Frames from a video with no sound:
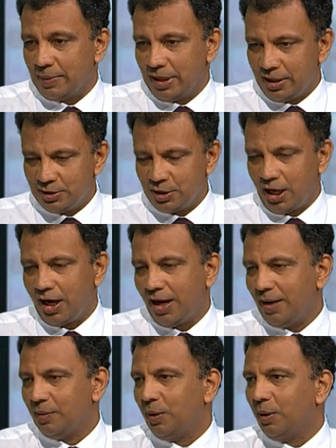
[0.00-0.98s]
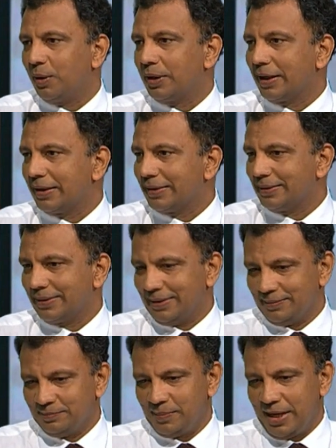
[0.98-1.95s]
jar or
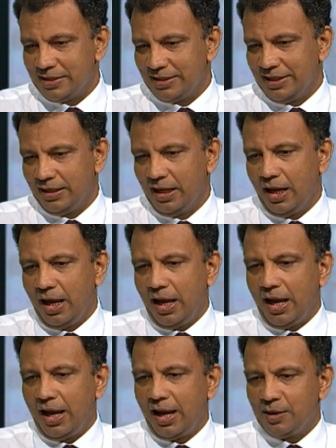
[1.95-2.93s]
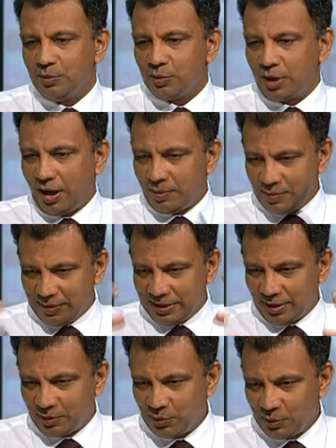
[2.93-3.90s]
a basin, and you cover
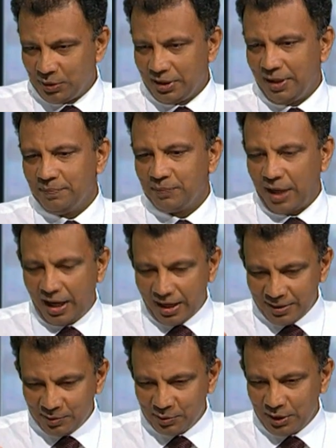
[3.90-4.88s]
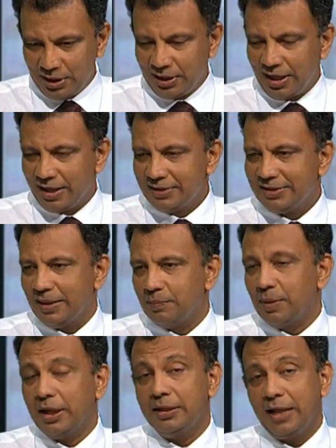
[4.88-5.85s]
with a cloth and you inhale steam,
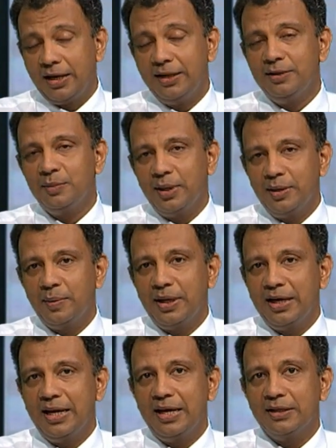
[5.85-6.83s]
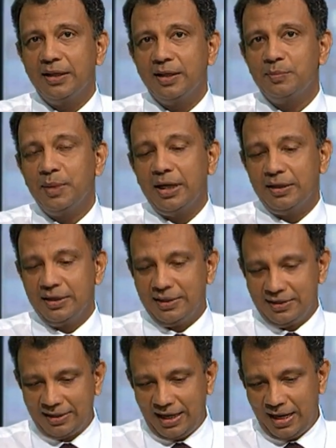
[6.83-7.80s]
because that is very, very dangerous, because you
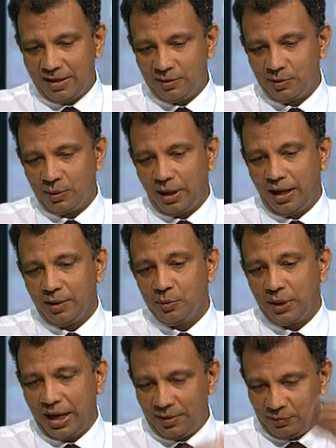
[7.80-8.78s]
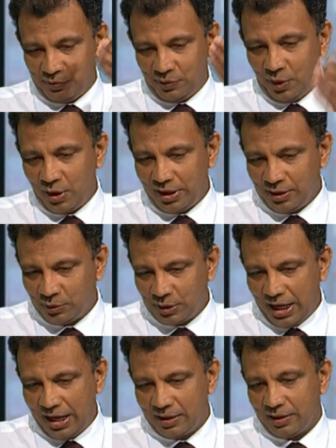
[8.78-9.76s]
can fall into
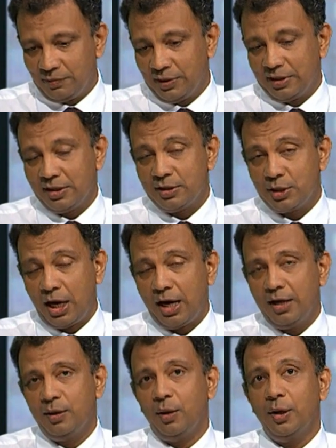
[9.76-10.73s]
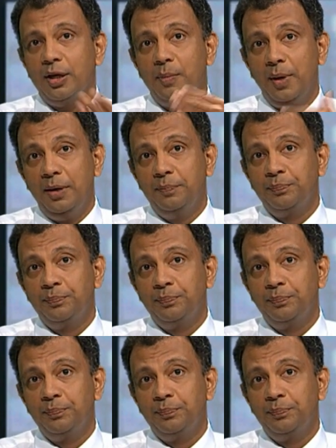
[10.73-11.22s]
that if it is a child, or even